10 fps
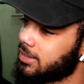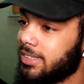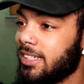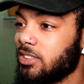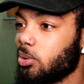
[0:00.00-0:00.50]

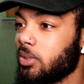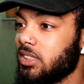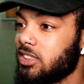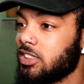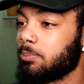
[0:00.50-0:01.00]
let's get into
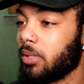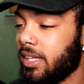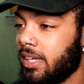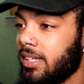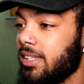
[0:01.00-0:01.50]
it. This is
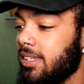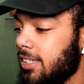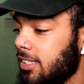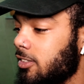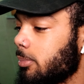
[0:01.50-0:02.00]
Bladee
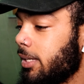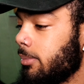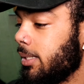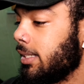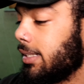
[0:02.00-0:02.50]
Ego,
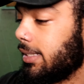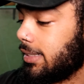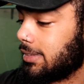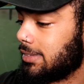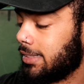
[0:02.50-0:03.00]
baby.
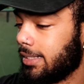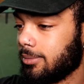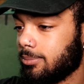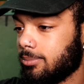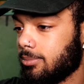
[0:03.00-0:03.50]
Let's get
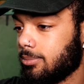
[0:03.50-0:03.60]
it.